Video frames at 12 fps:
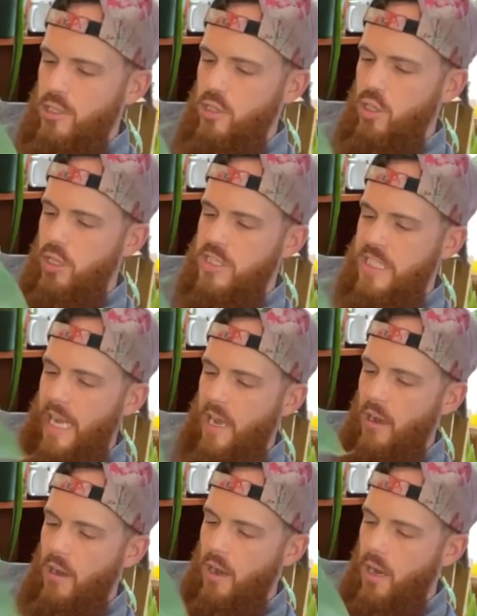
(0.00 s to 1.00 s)
Look
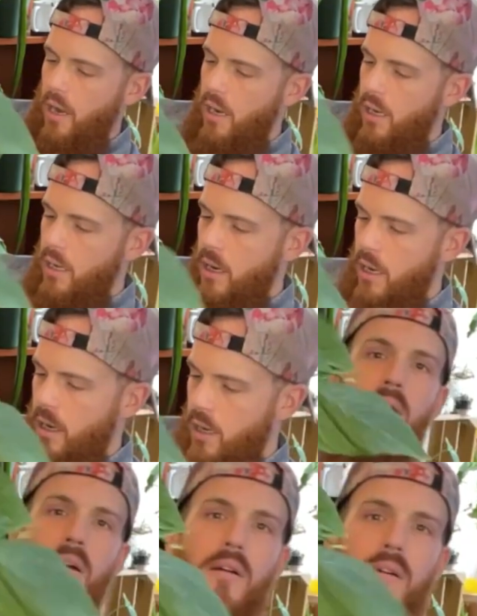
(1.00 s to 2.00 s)
at her.
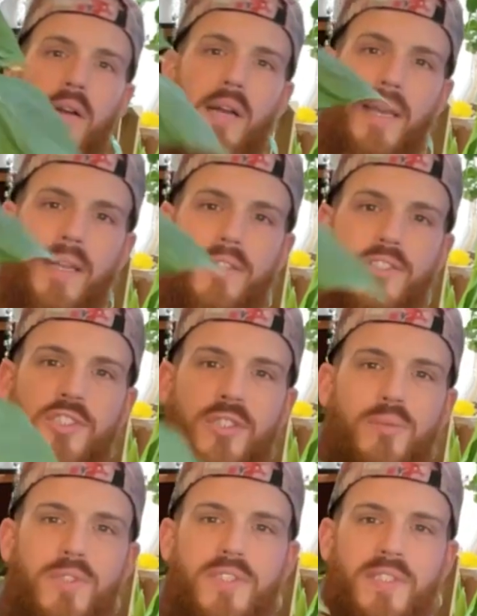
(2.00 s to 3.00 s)
All right,
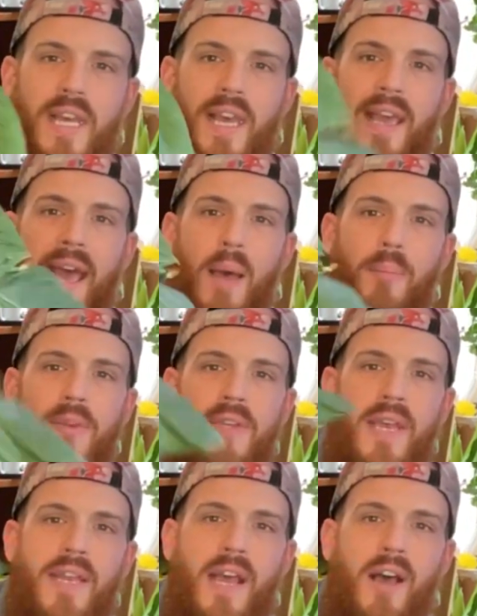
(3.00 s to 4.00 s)
she will stay
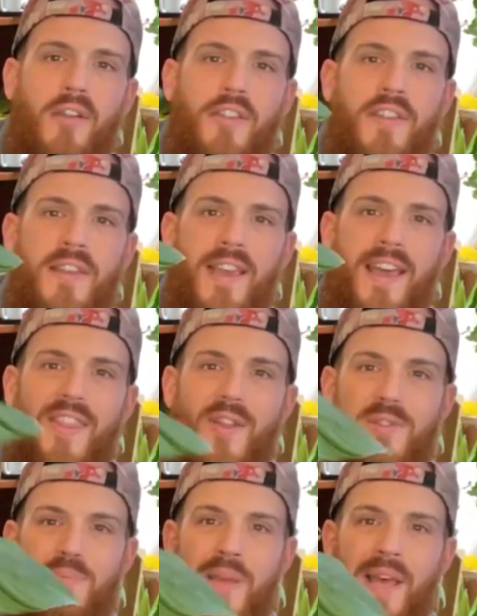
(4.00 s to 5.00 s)
happy and healthy, and
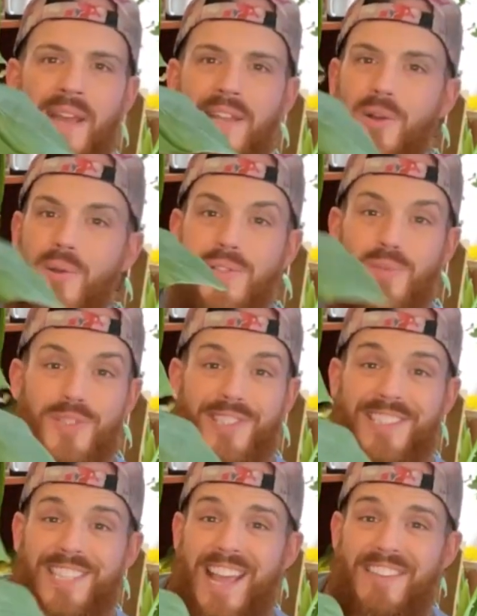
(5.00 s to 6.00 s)
those petioles will
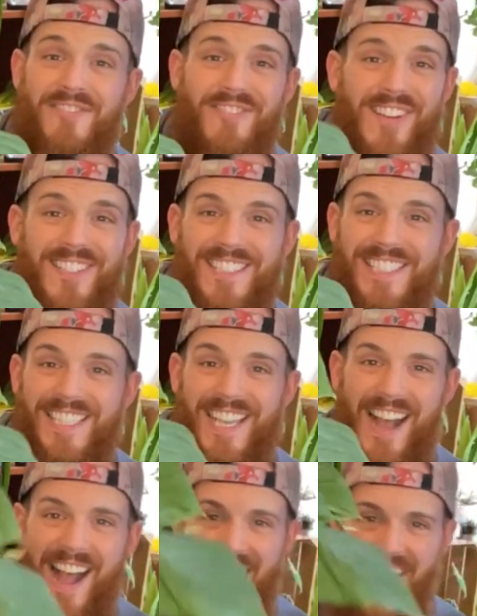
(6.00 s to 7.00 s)
stay fuzzy.